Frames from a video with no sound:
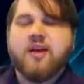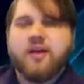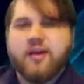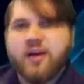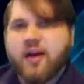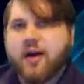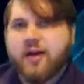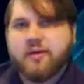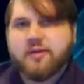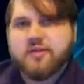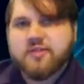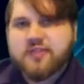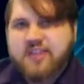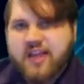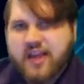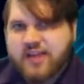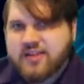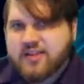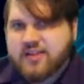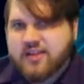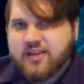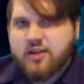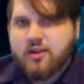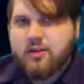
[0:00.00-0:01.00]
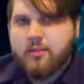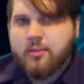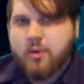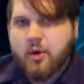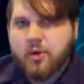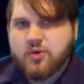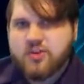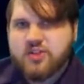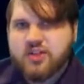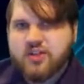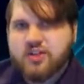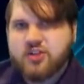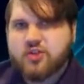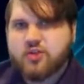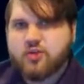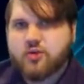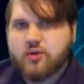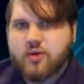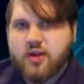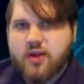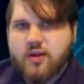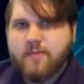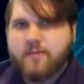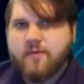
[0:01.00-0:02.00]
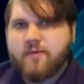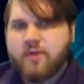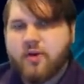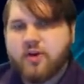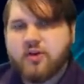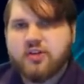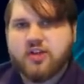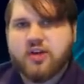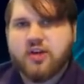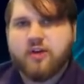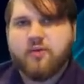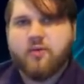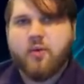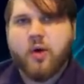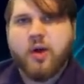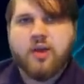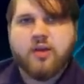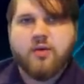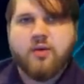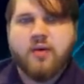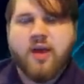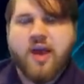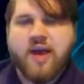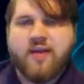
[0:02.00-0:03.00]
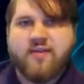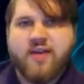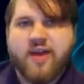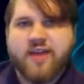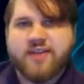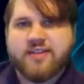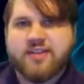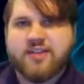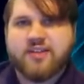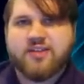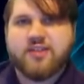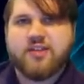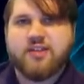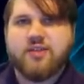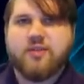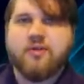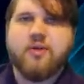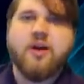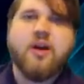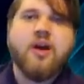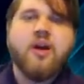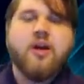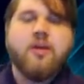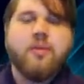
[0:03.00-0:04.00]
No, test the most extreme version of what you have access to,